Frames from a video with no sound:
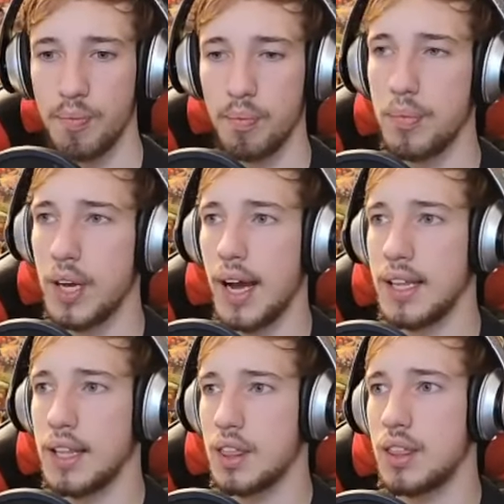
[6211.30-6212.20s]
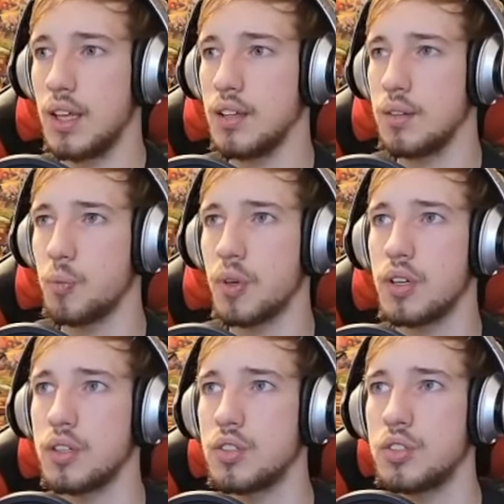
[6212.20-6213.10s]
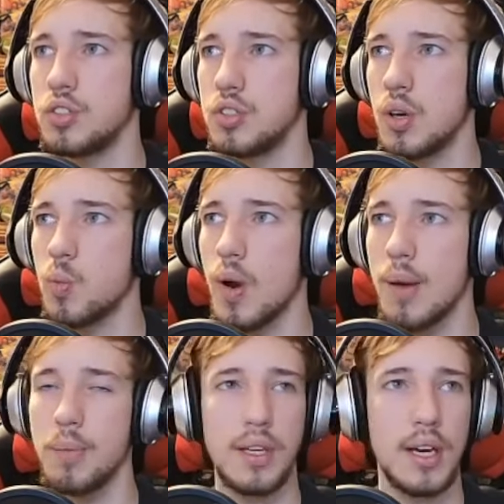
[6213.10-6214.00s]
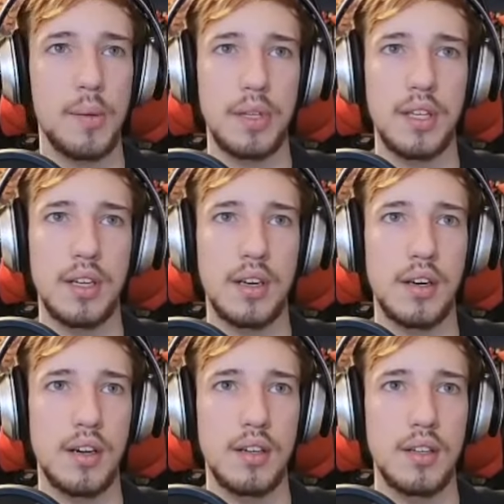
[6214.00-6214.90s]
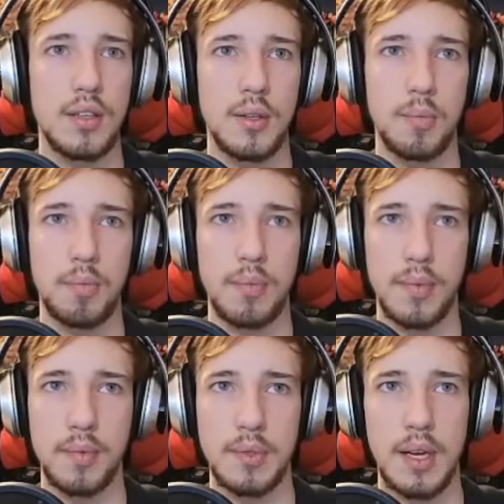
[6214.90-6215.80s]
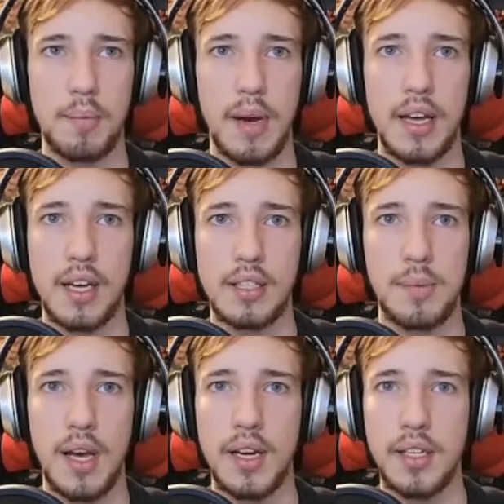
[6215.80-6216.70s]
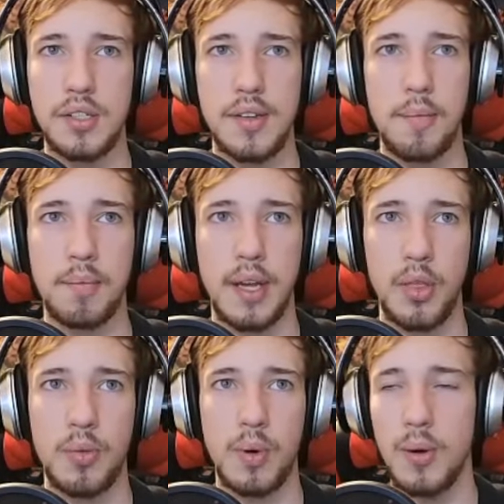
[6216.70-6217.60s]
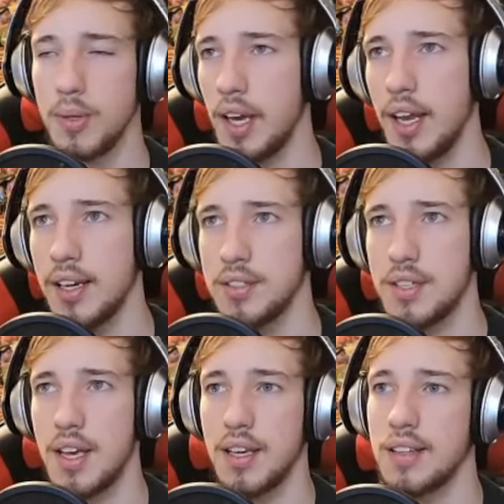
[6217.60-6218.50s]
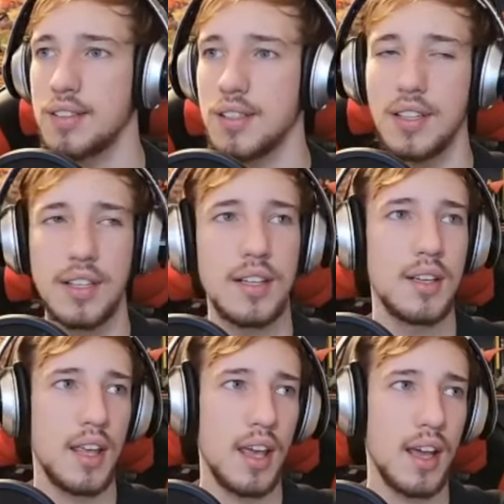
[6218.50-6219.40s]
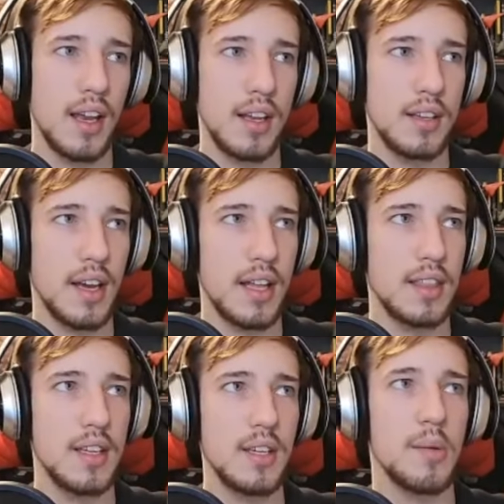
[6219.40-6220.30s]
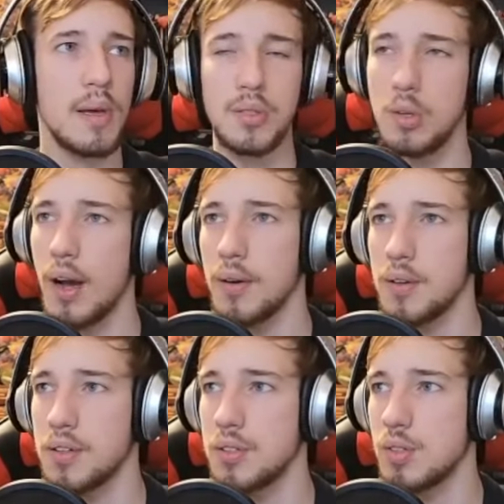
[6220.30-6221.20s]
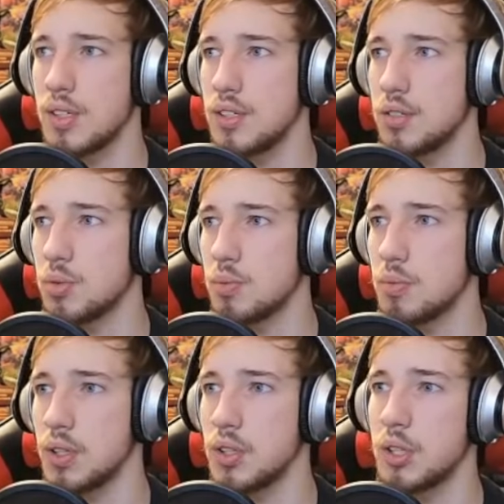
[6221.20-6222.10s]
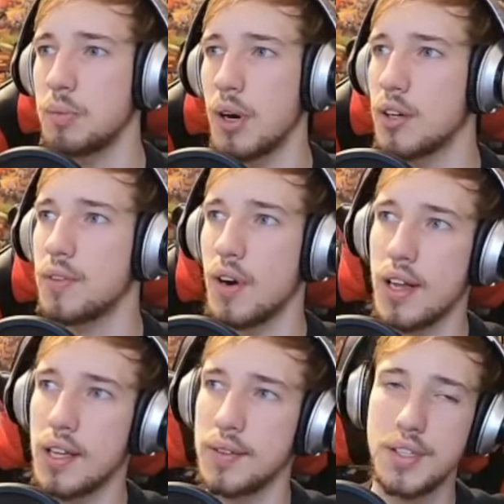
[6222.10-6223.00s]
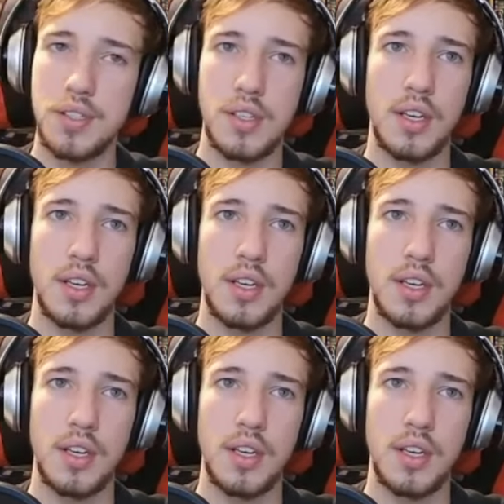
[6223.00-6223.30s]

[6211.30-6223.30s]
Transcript: But I think we're going to start wrapping up here. To be honest, my throat cannot take it. And I think about 2 hours is a good mark for all of us.